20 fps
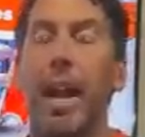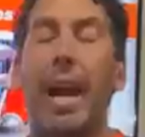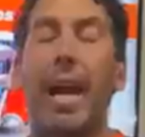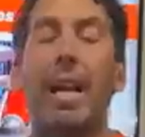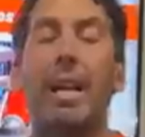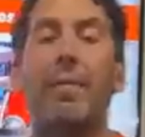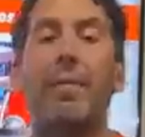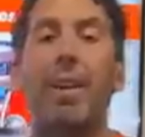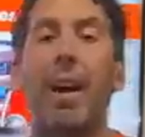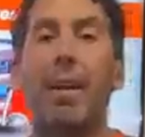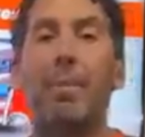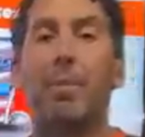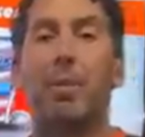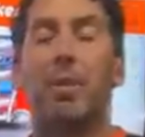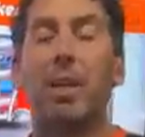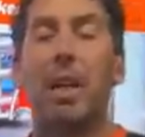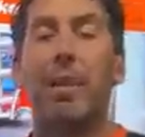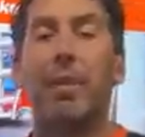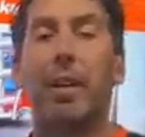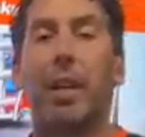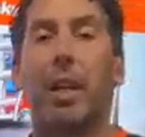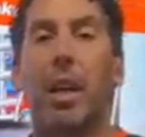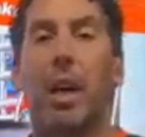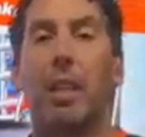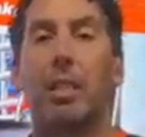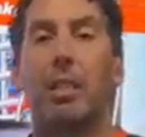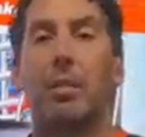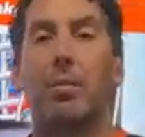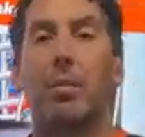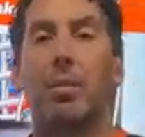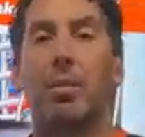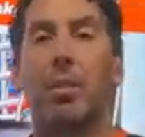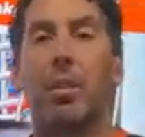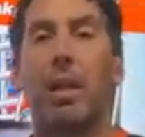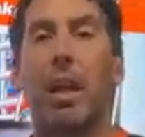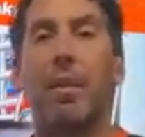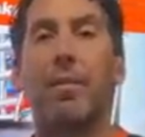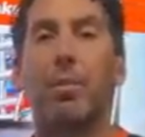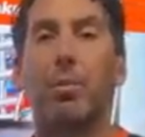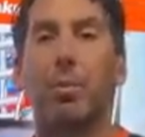85% of our customers
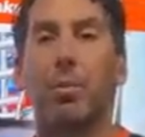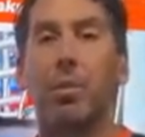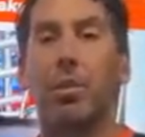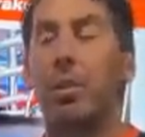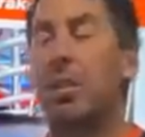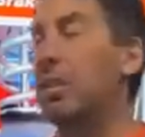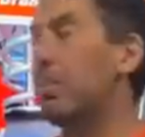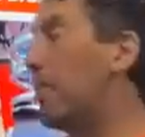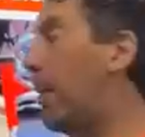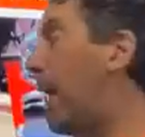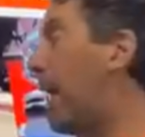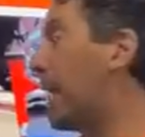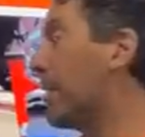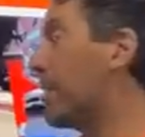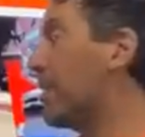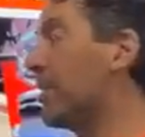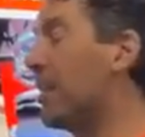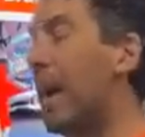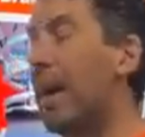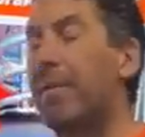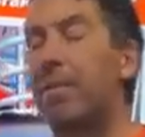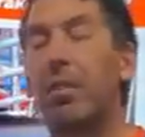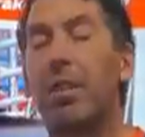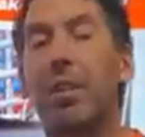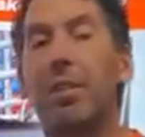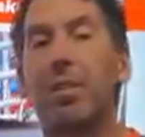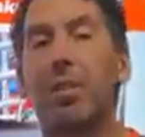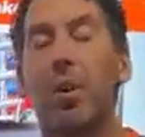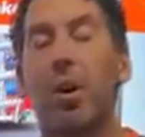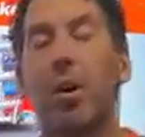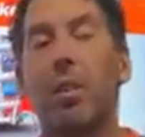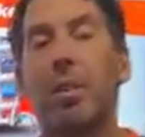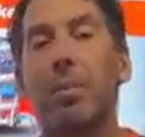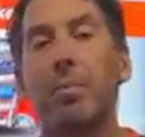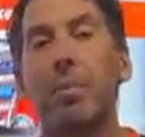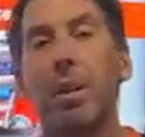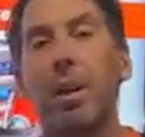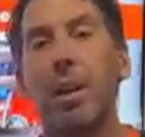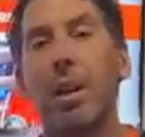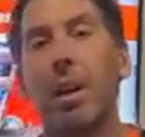left with these boxes after they saw
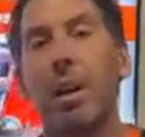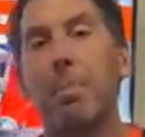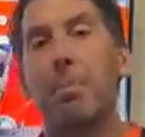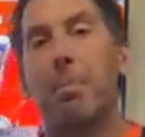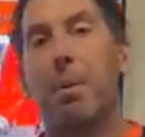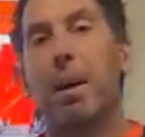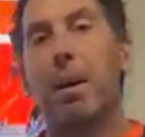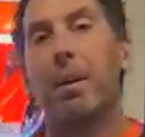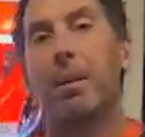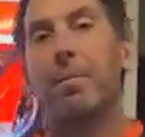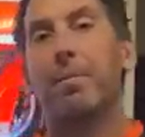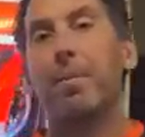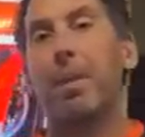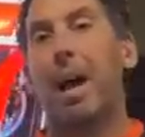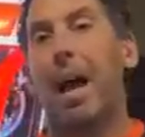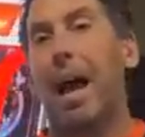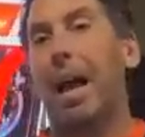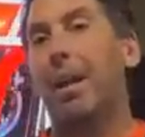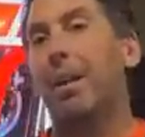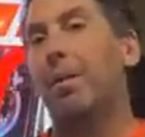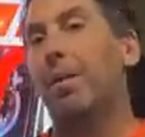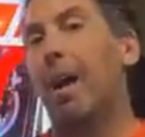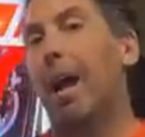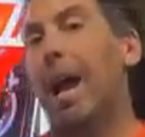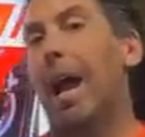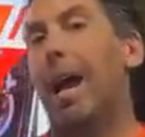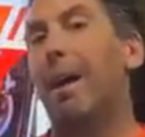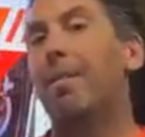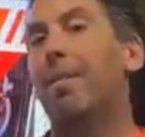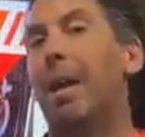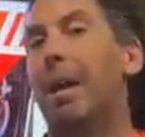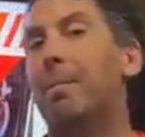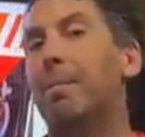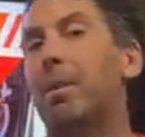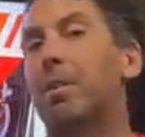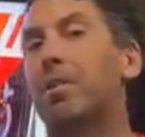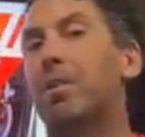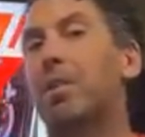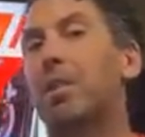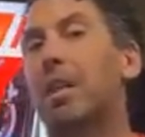them, but I don't have that
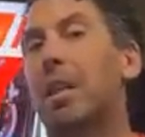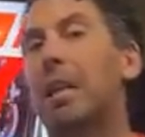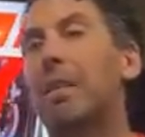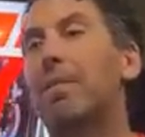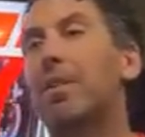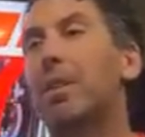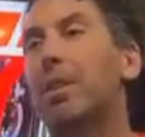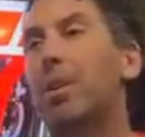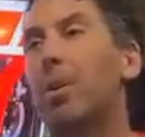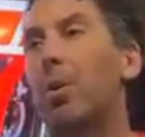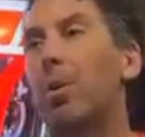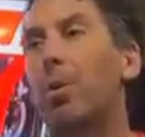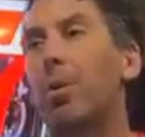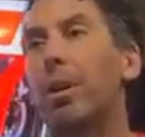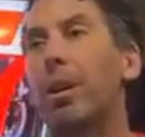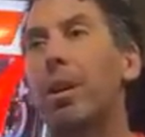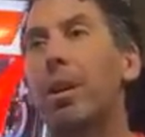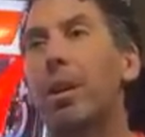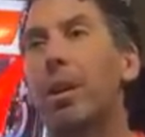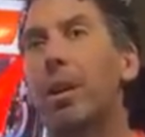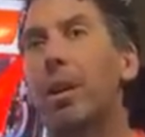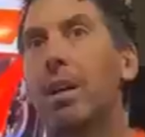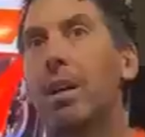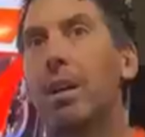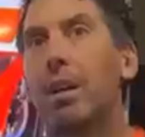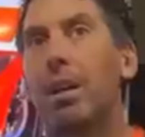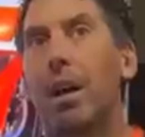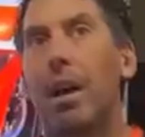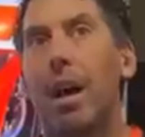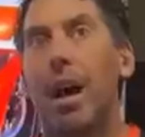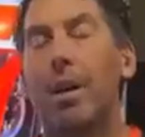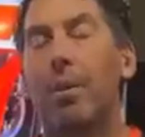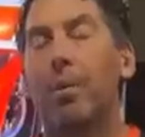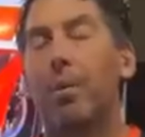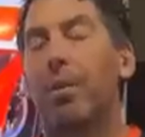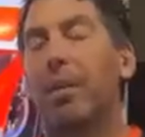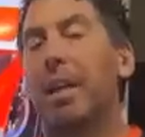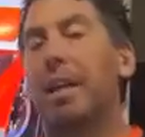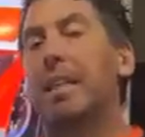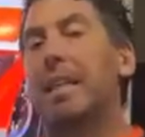much inventory. I
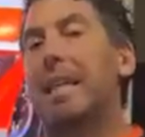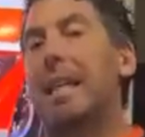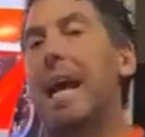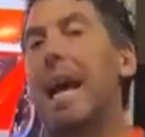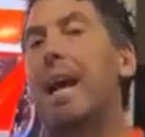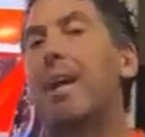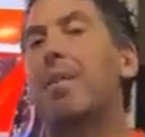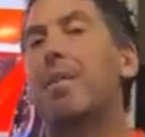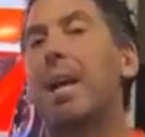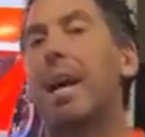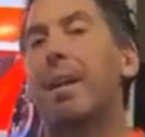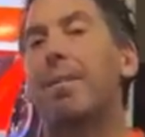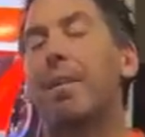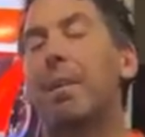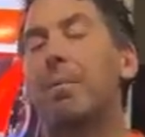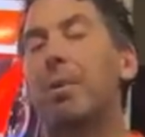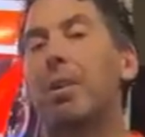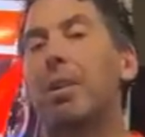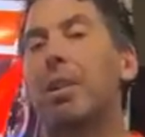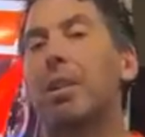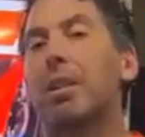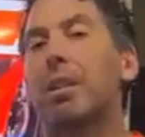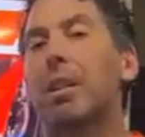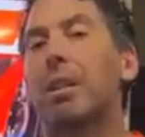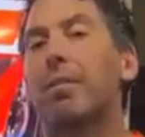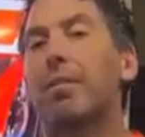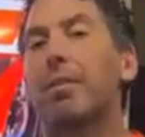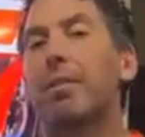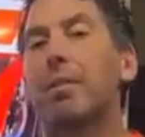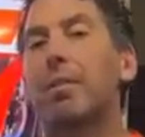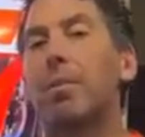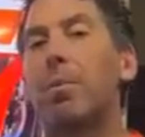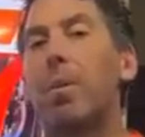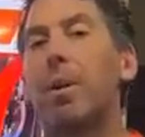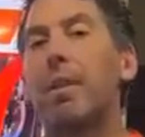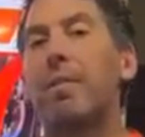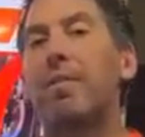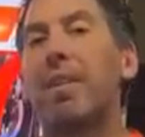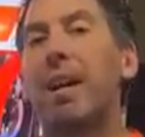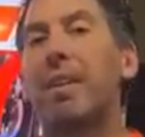don't think to carry that. If I'm only delivered
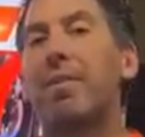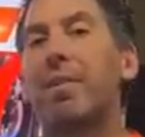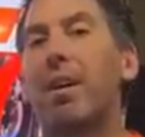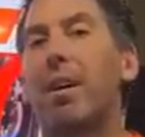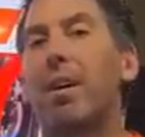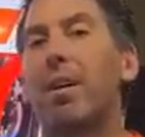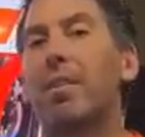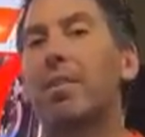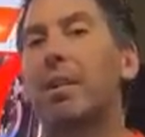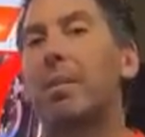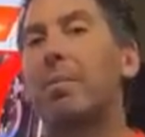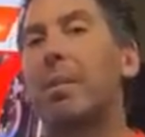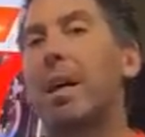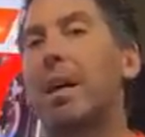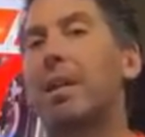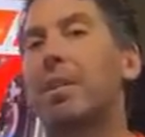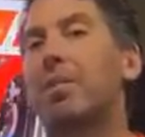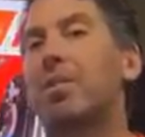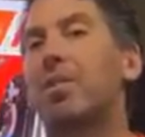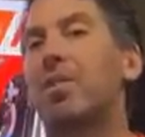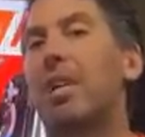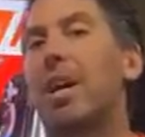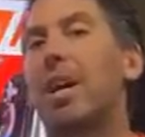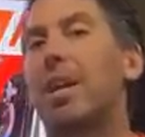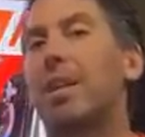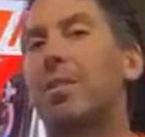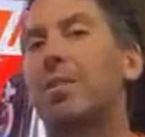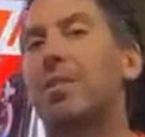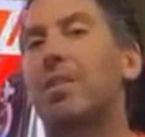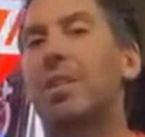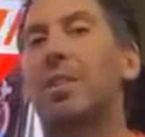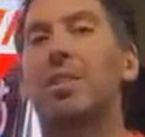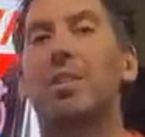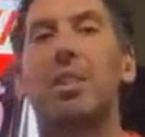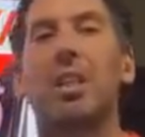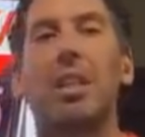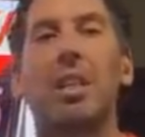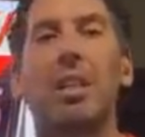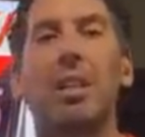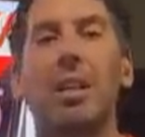25 cars, I'm not going to stock
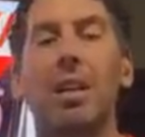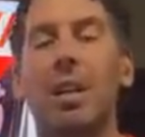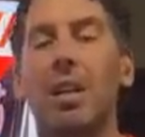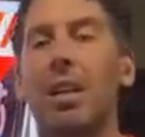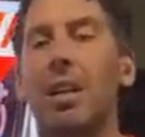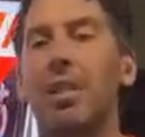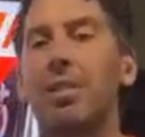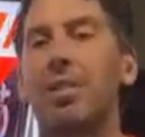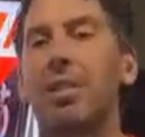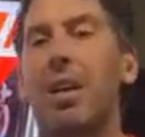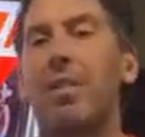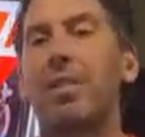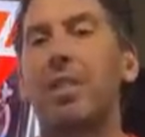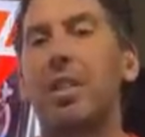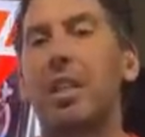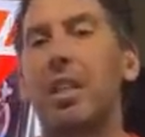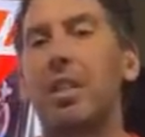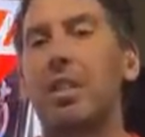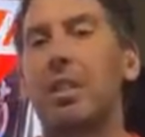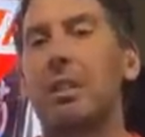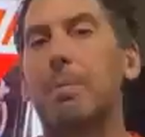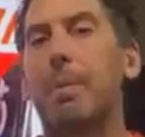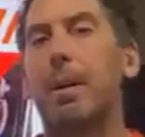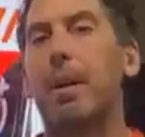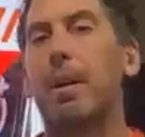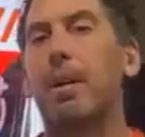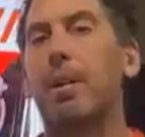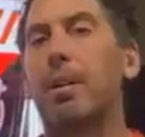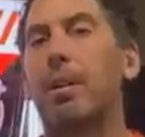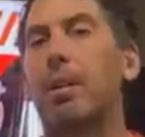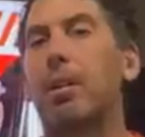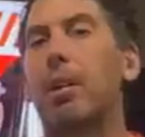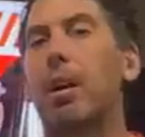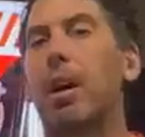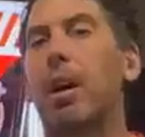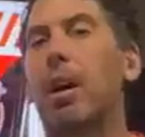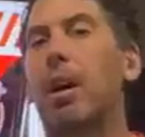16, 17 spare